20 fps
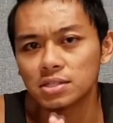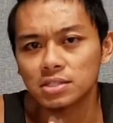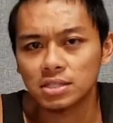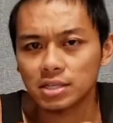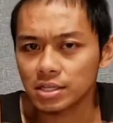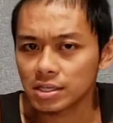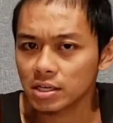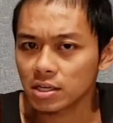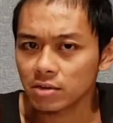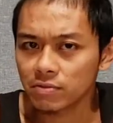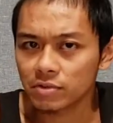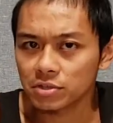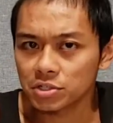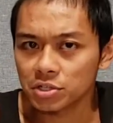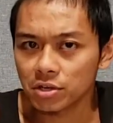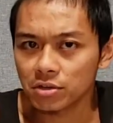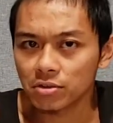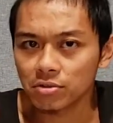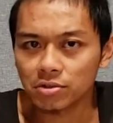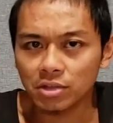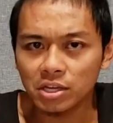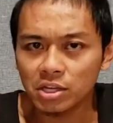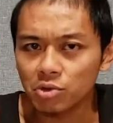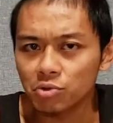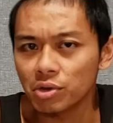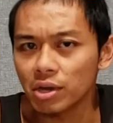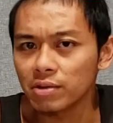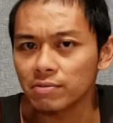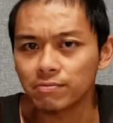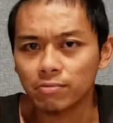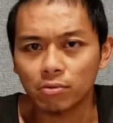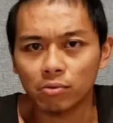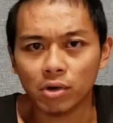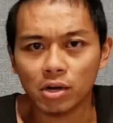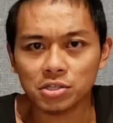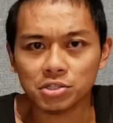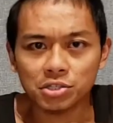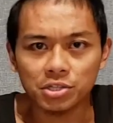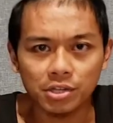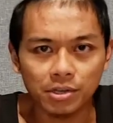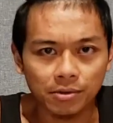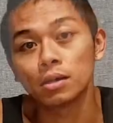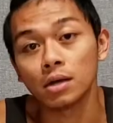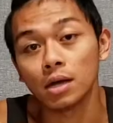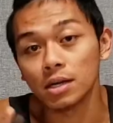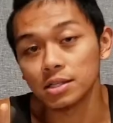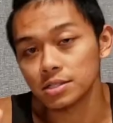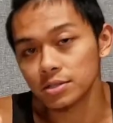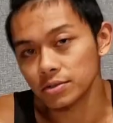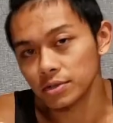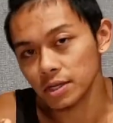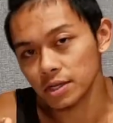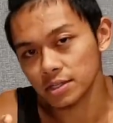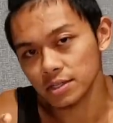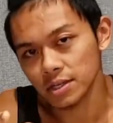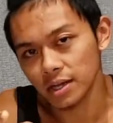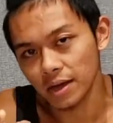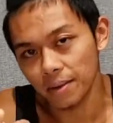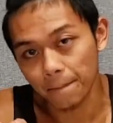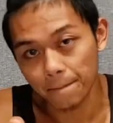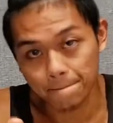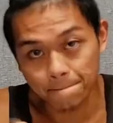take care of each other. Thank you again for watching. Until next time.